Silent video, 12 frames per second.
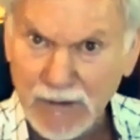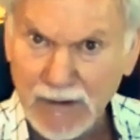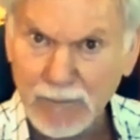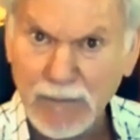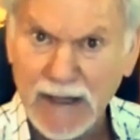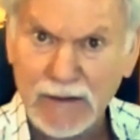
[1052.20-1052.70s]

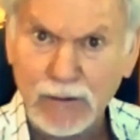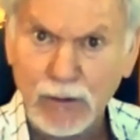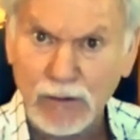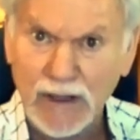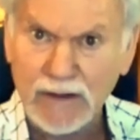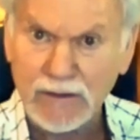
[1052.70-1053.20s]
man
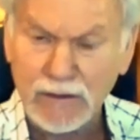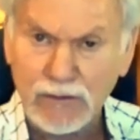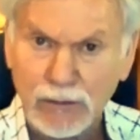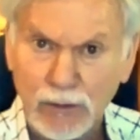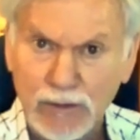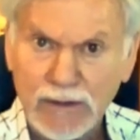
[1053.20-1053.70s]
oriented
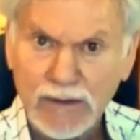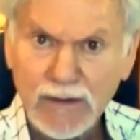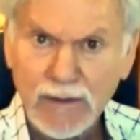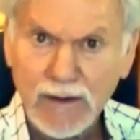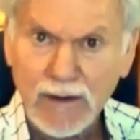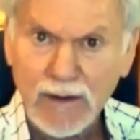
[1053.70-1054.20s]
toward
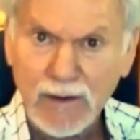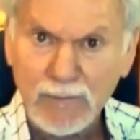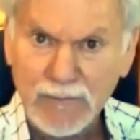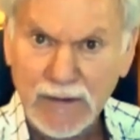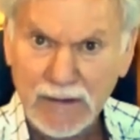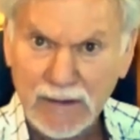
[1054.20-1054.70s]

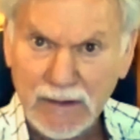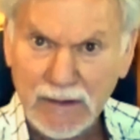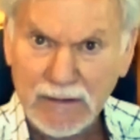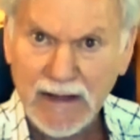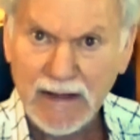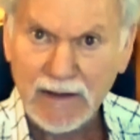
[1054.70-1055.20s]
a
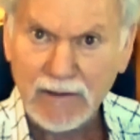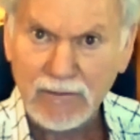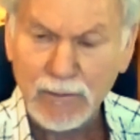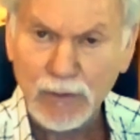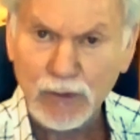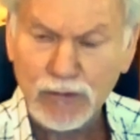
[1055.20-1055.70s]
lack of
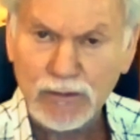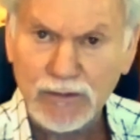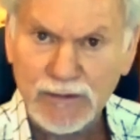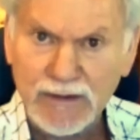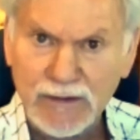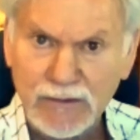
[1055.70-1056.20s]
emotional
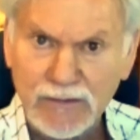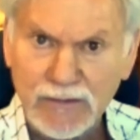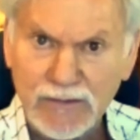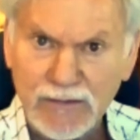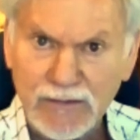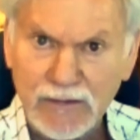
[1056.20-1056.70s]

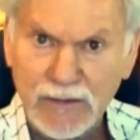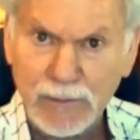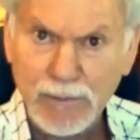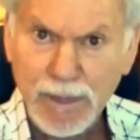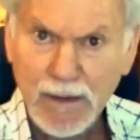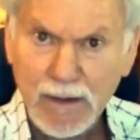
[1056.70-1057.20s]
intelligence. And so
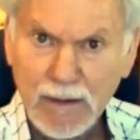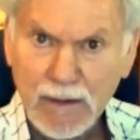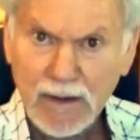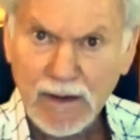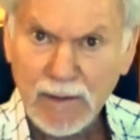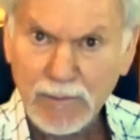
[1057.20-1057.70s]

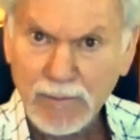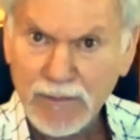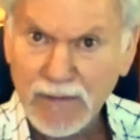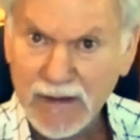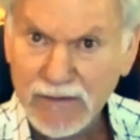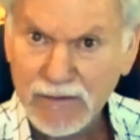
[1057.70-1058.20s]

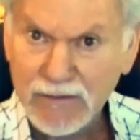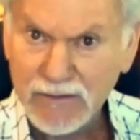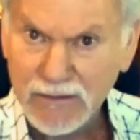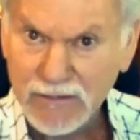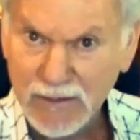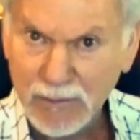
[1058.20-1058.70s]
that's
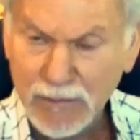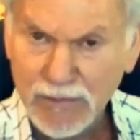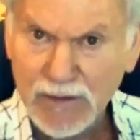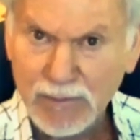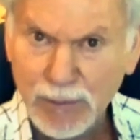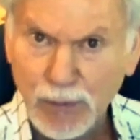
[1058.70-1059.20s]
some of the
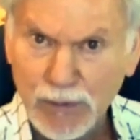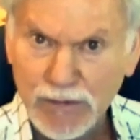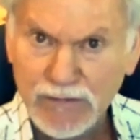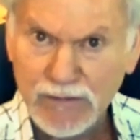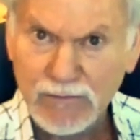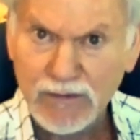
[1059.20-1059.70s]

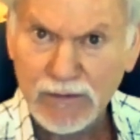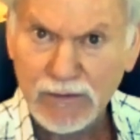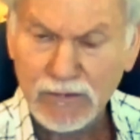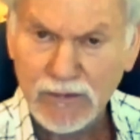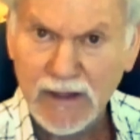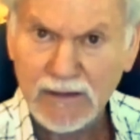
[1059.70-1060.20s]
importance of
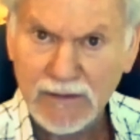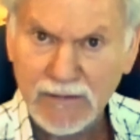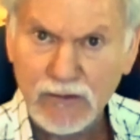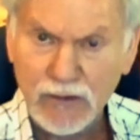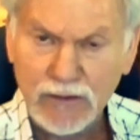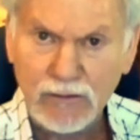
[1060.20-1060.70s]
understanding the
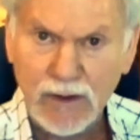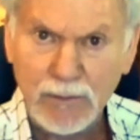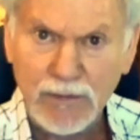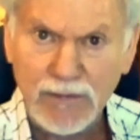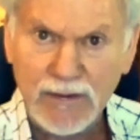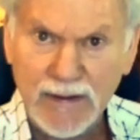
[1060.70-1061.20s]
gender
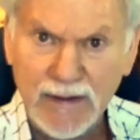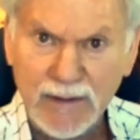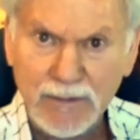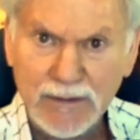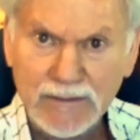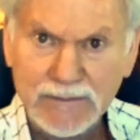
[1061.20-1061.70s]
empathy gap.
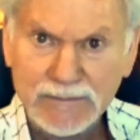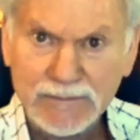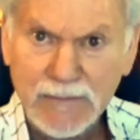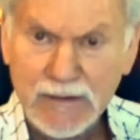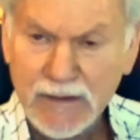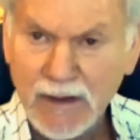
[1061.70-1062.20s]

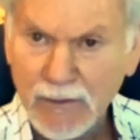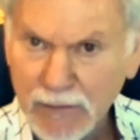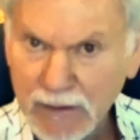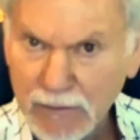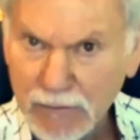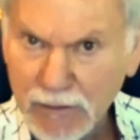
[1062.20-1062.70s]
Now,
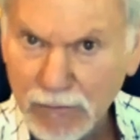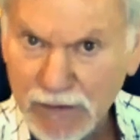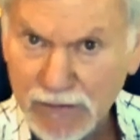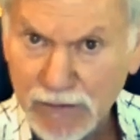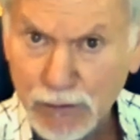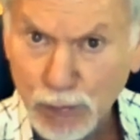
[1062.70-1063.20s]
the
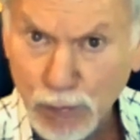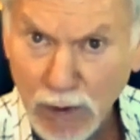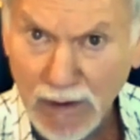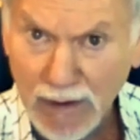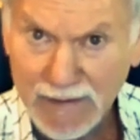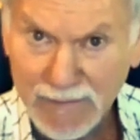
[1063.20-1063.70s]
reasons
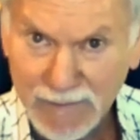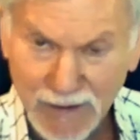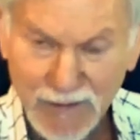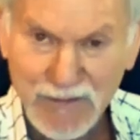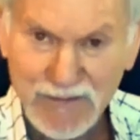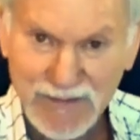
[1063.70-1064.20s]
why,
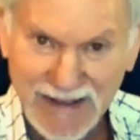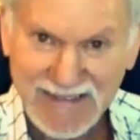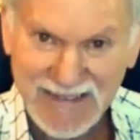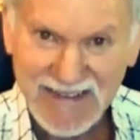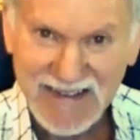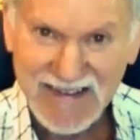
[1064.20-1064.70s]
I
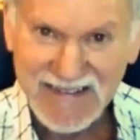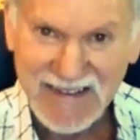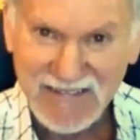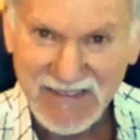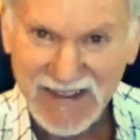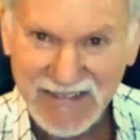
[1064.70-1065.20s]
didn't
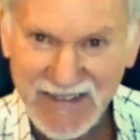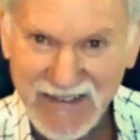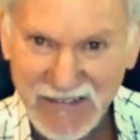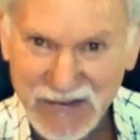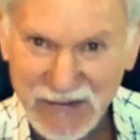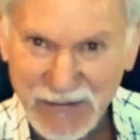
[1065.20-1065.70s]
even get to the
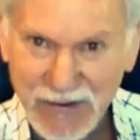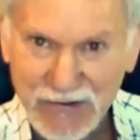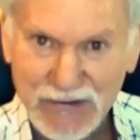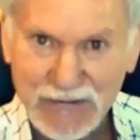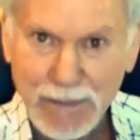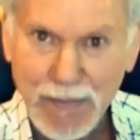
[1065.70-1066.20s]
original
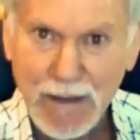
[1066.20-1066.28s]
question.